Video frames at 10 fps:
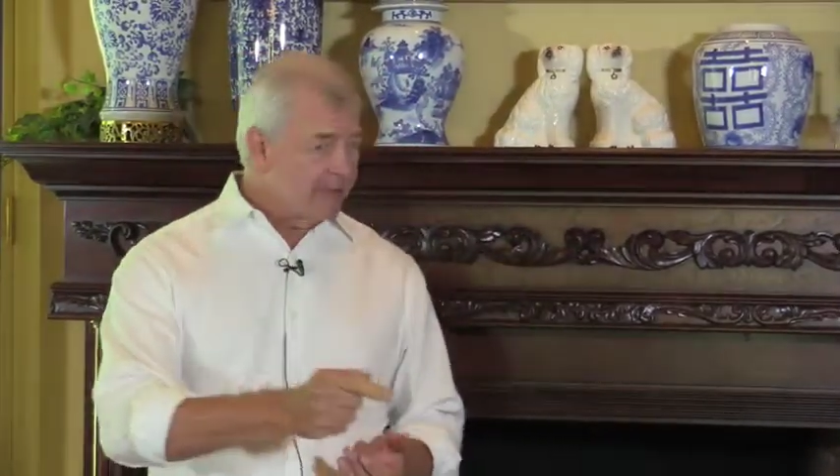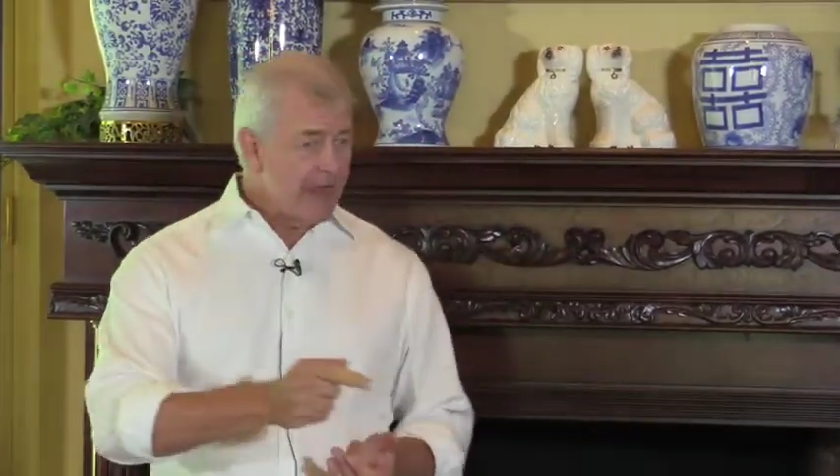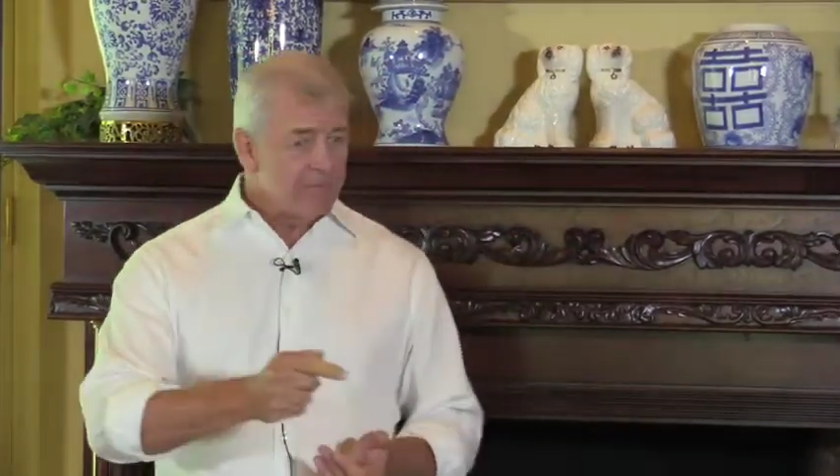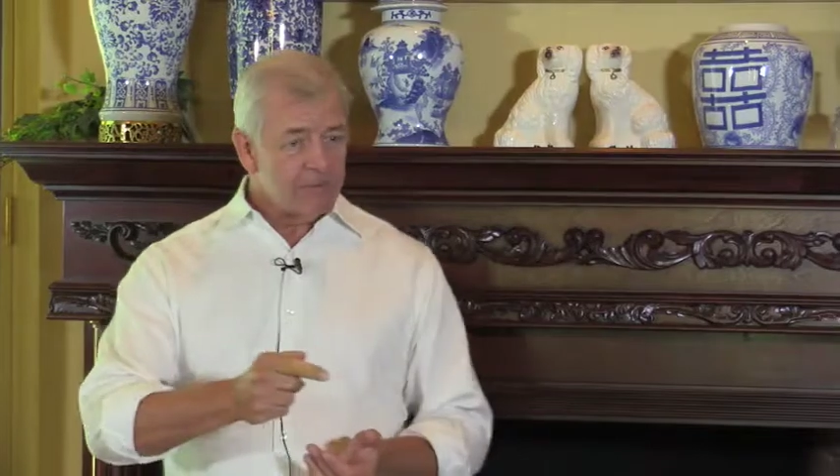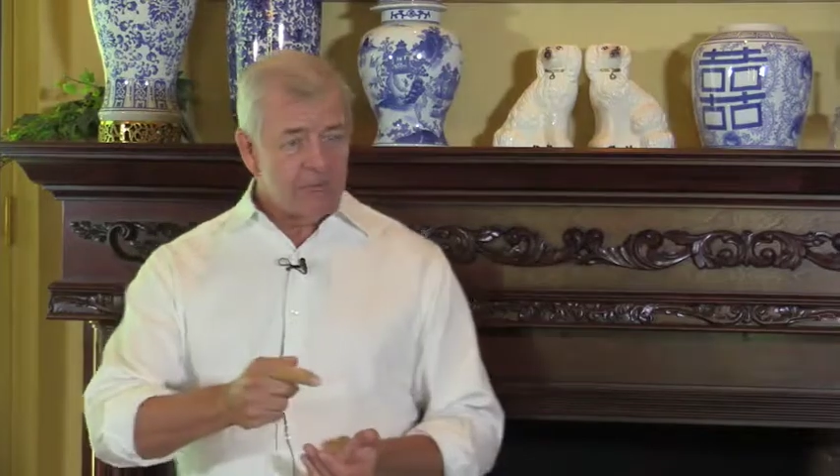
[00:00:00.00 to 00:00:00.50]

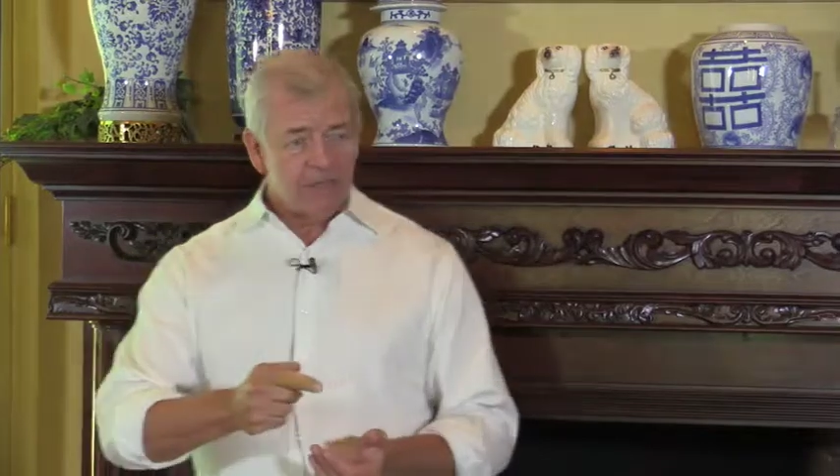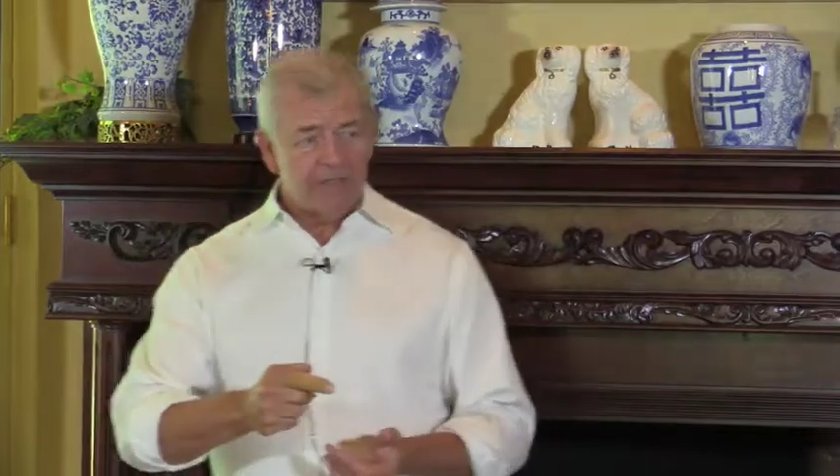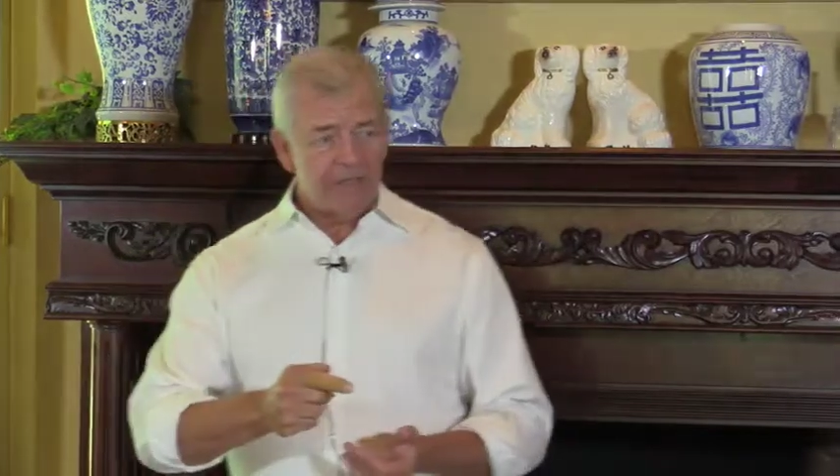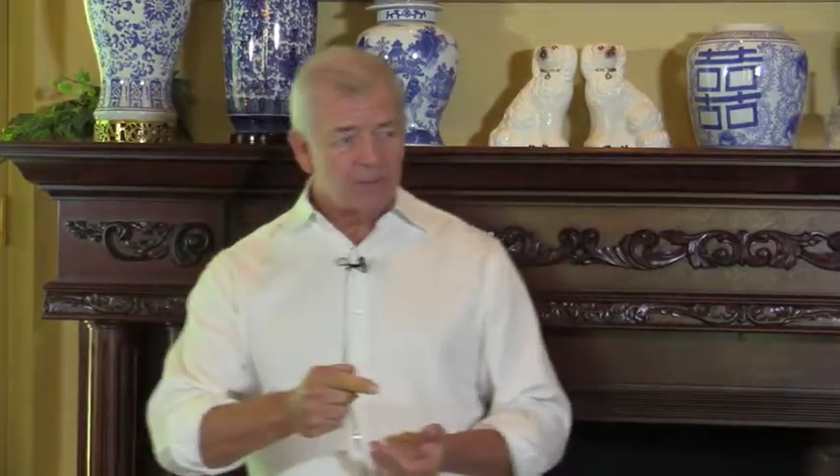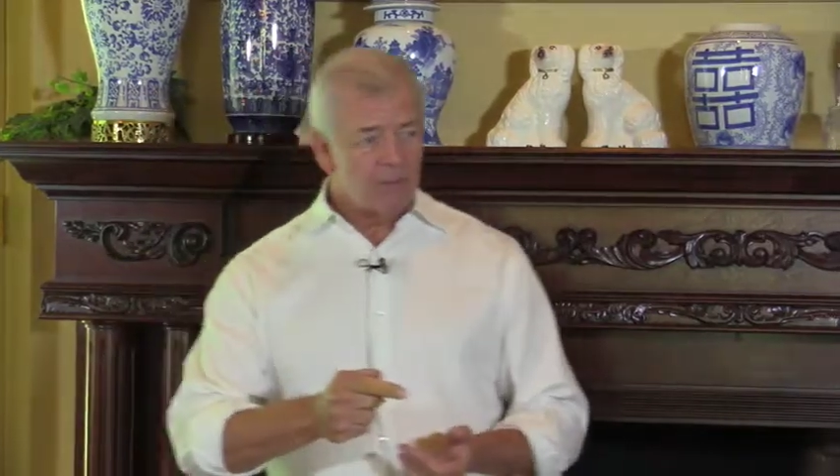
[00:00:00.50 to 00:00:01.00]

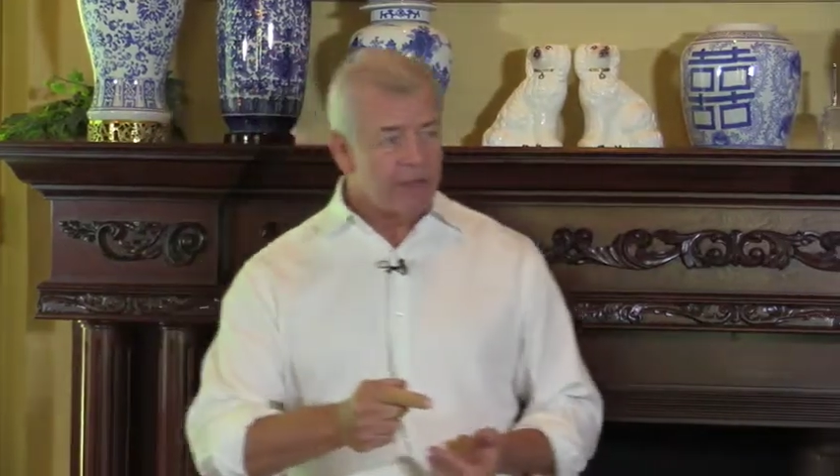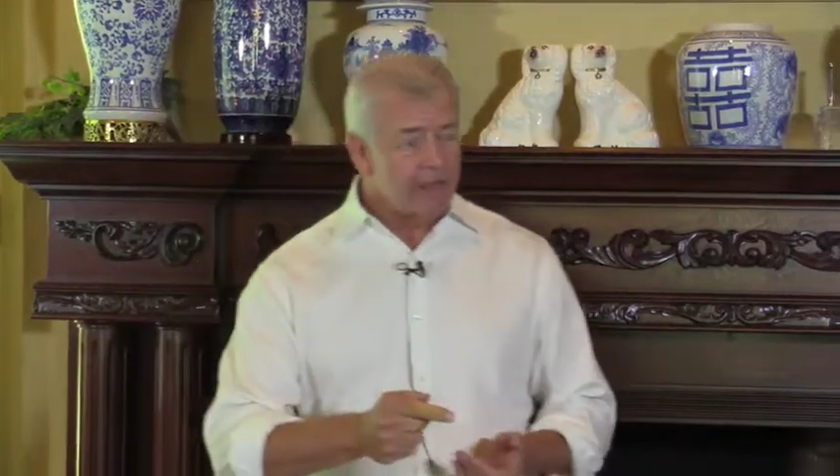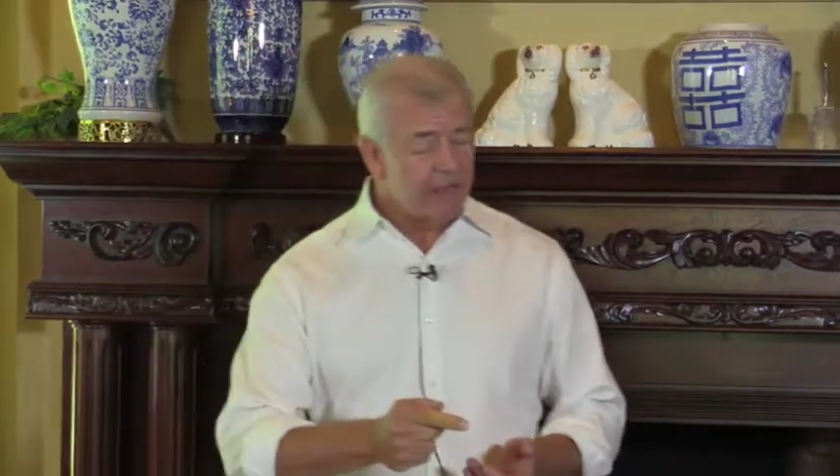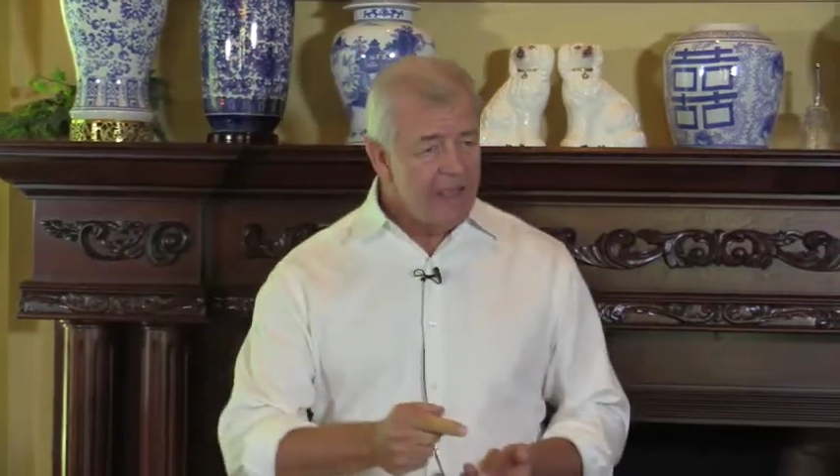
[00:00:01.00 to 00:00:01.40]
conversation next week.